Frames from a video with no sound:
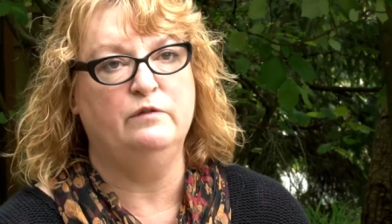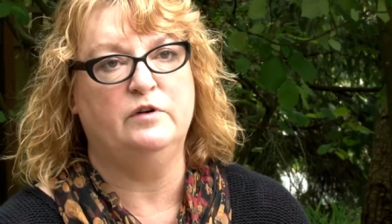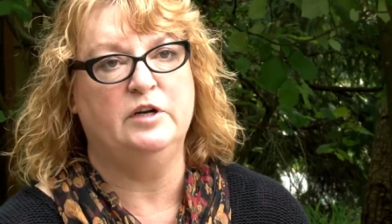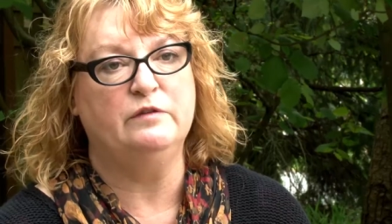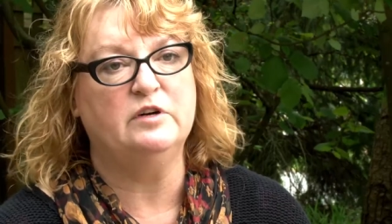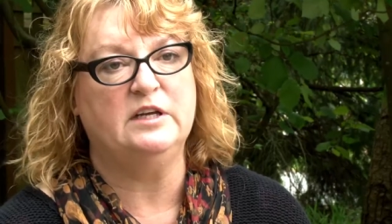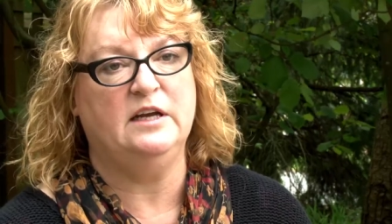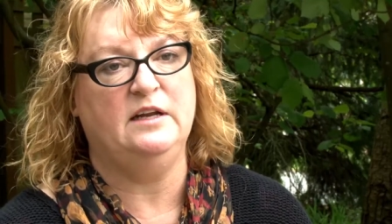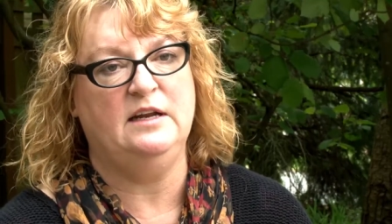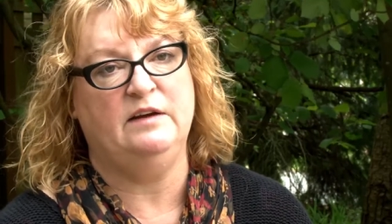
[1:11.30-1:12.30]
over and over
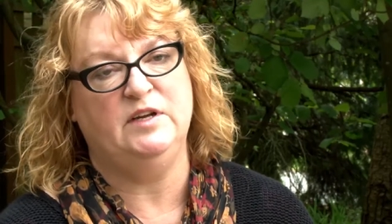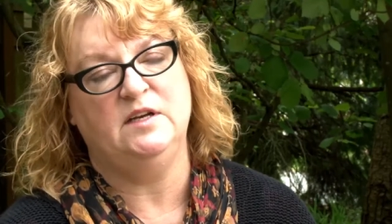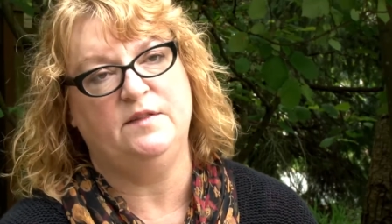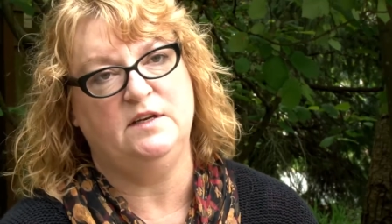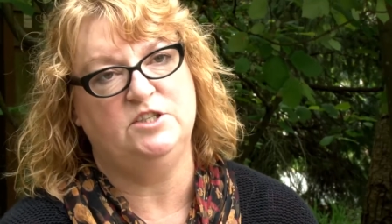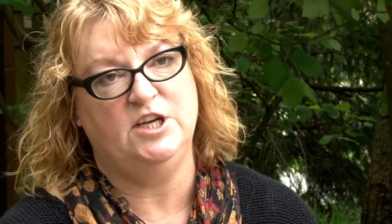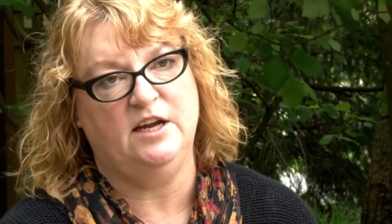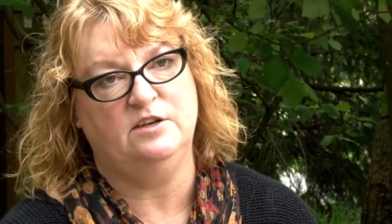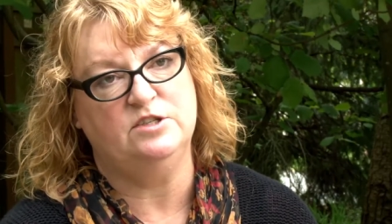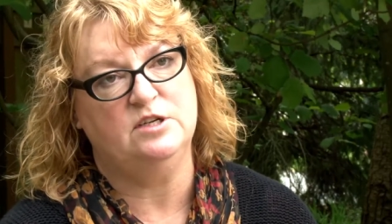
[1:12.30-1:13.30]
again and having nothing
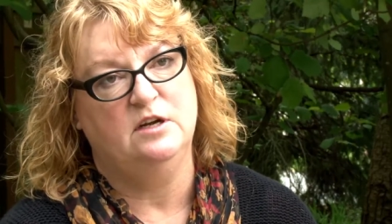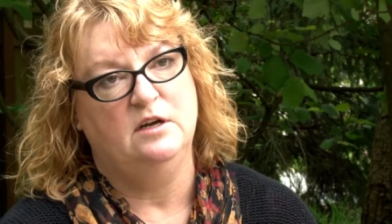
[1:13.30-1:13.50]
change.